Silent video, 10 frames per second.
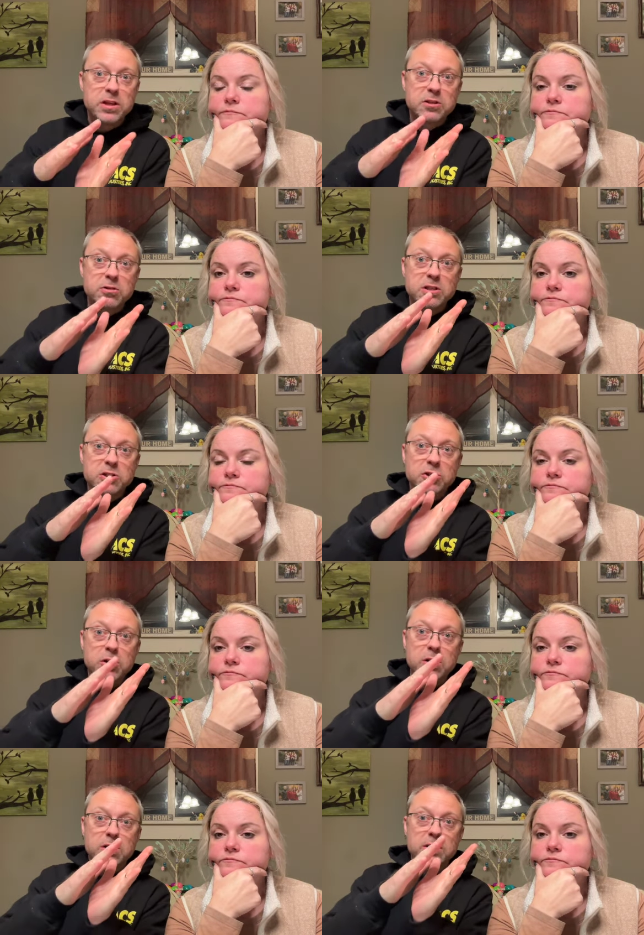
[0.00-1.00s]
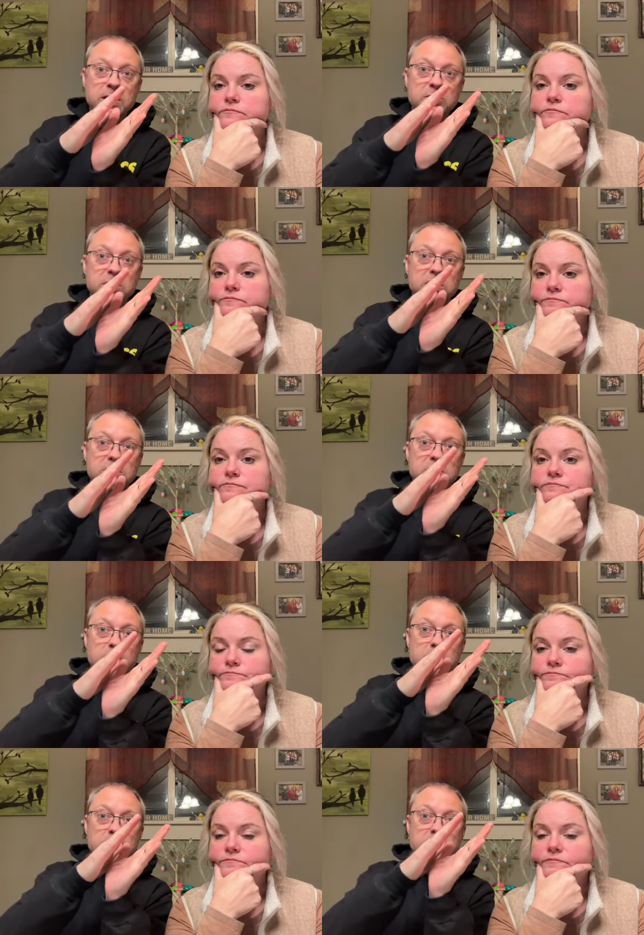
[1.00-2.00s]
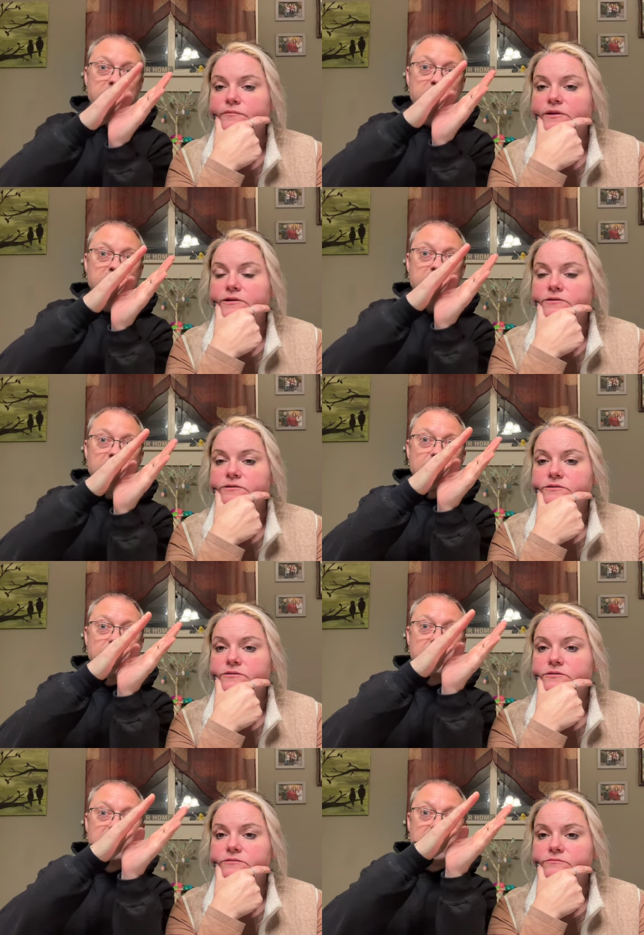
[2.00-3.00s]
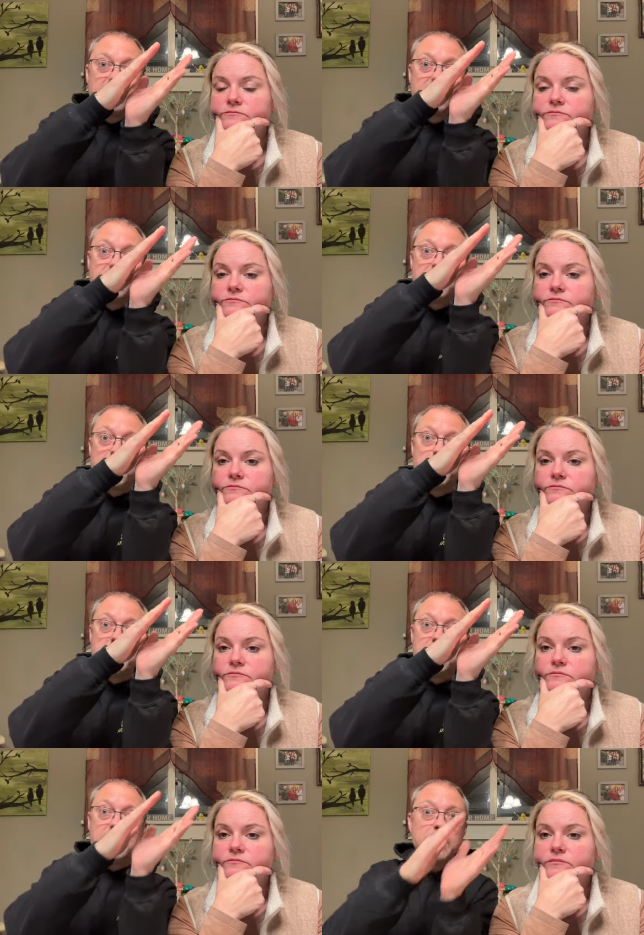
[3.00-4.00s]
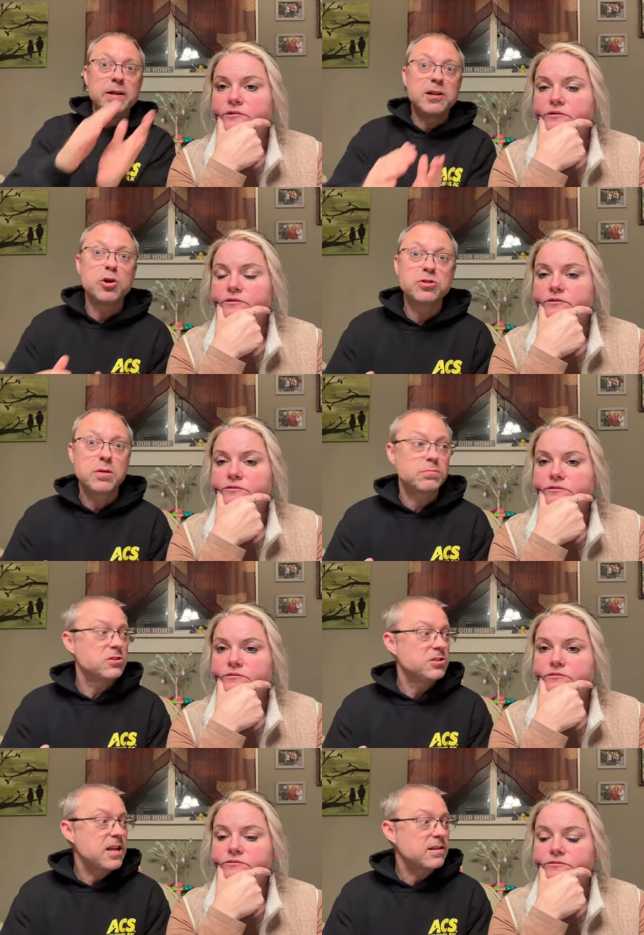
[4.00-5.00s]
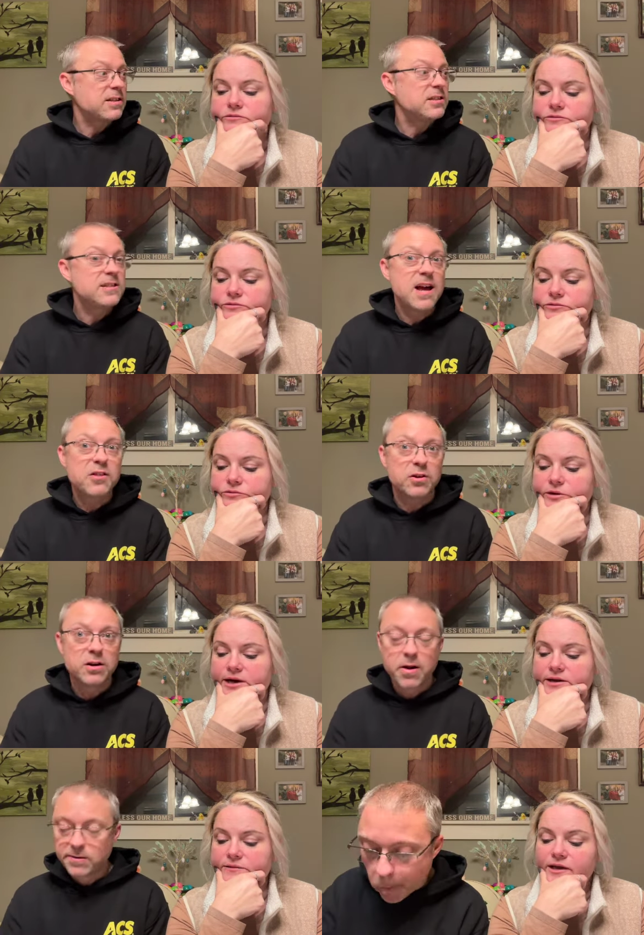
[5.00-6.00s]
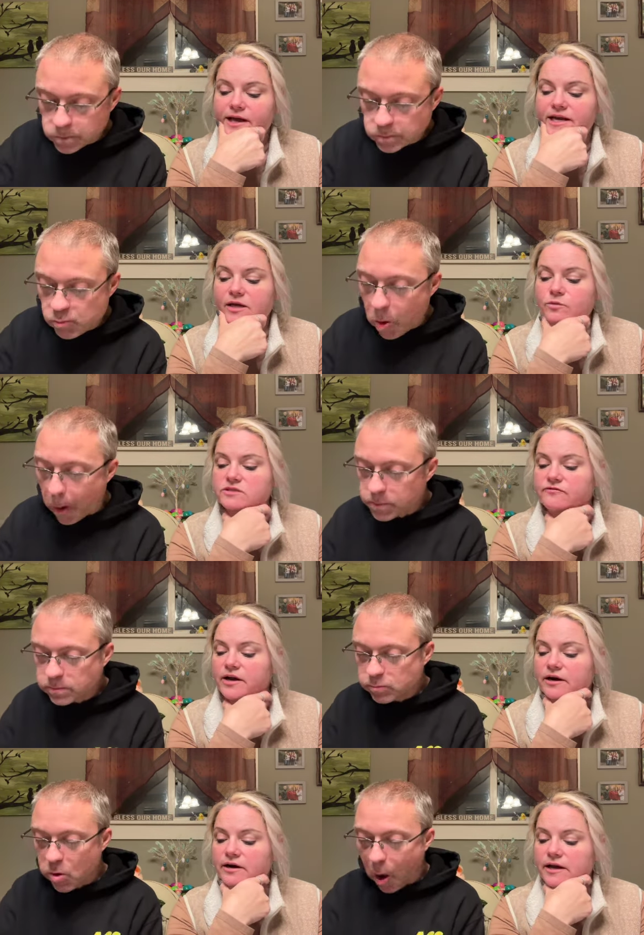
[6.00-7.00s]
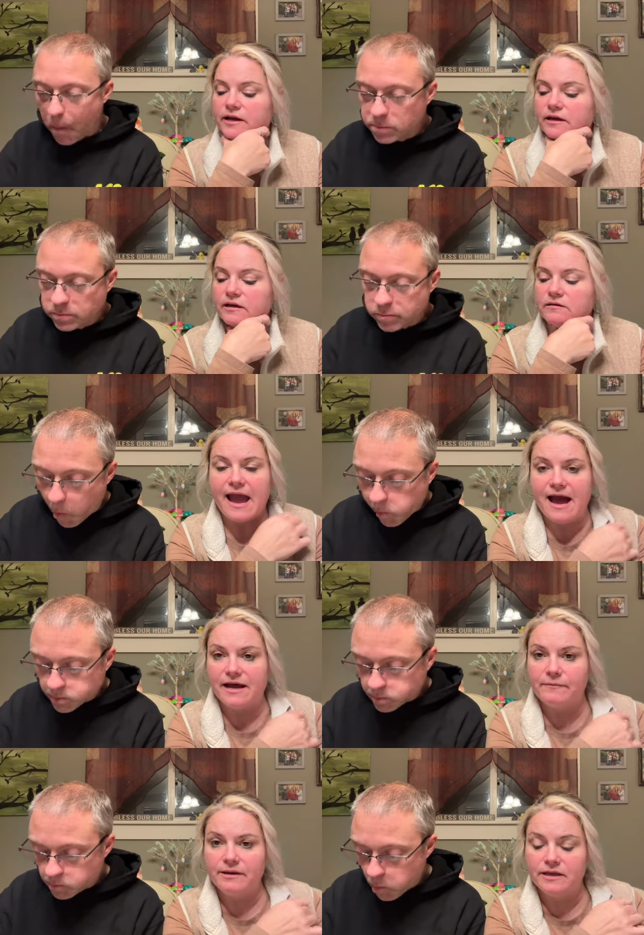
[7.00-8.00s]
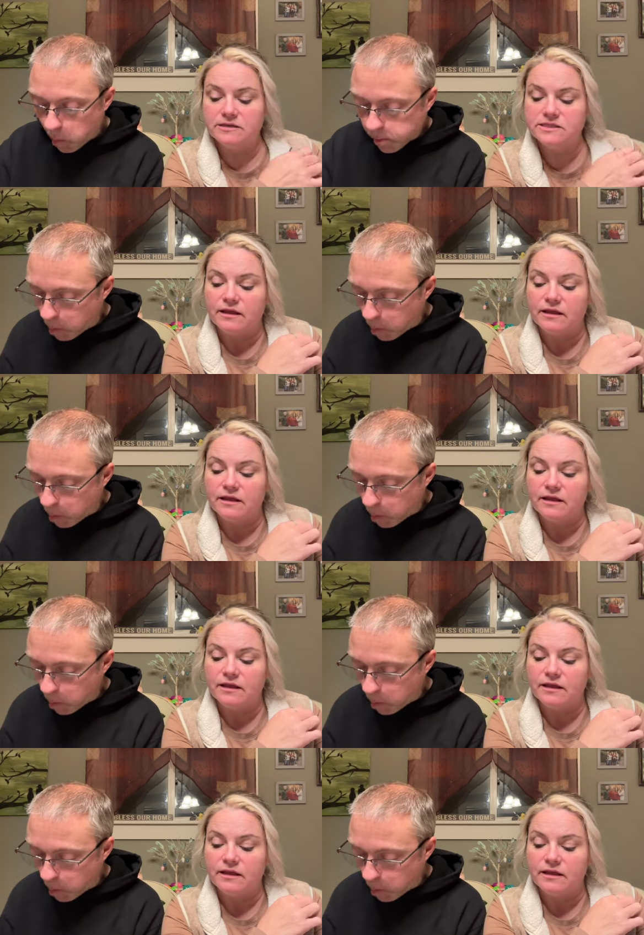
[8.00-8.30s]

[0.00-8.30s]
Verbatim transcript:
Speaker 1: increase in sugar, the increase of consumption, the increase of diabetes, the increase of obesity. I mean, it goes up steadily together. Right.
Speaker 2: And he was very adamant